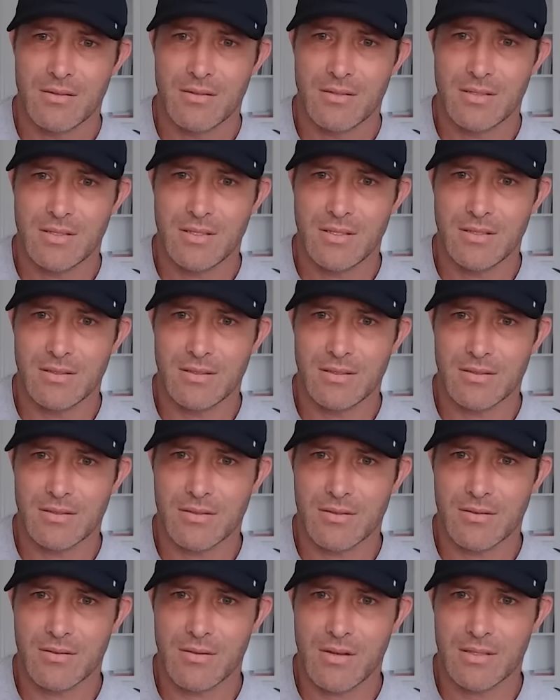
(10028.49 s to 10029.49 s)
Jesus
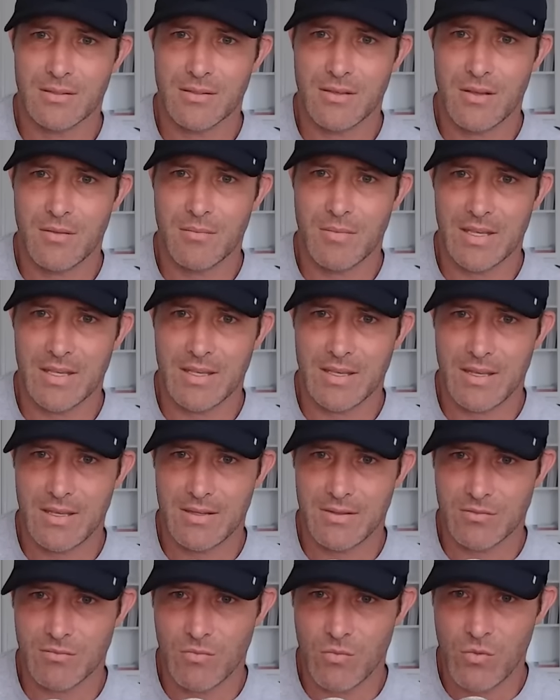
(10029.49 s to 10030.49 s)
Christ! Oh my God,
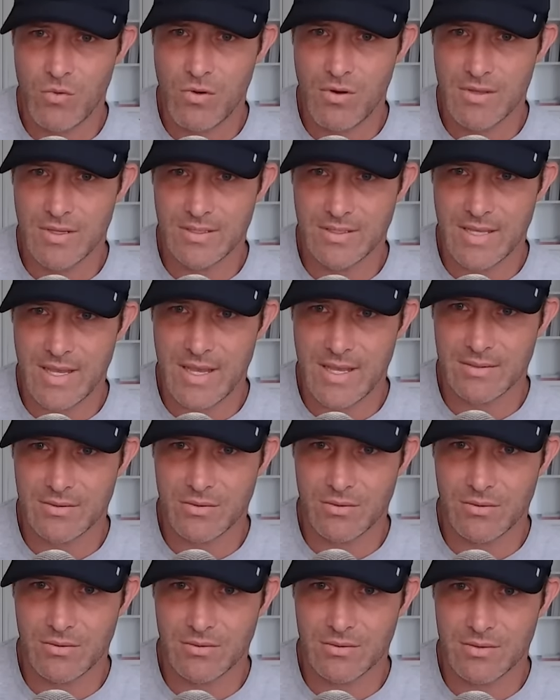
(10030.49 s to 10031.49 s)
there's more of these
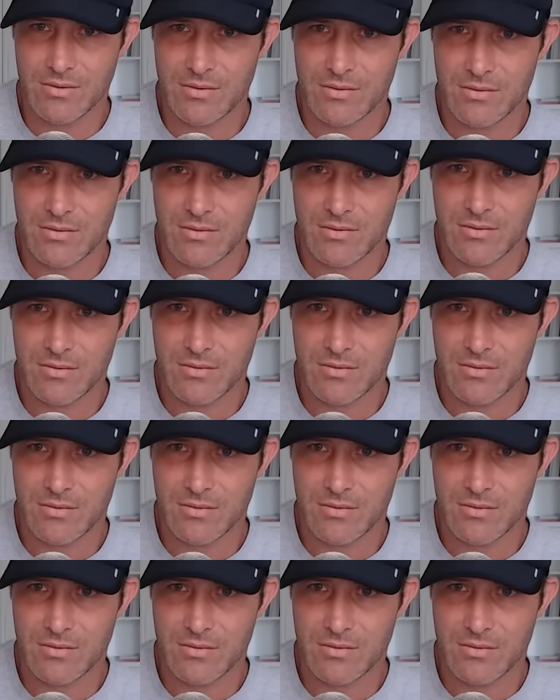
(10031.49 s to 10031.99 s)
assholes.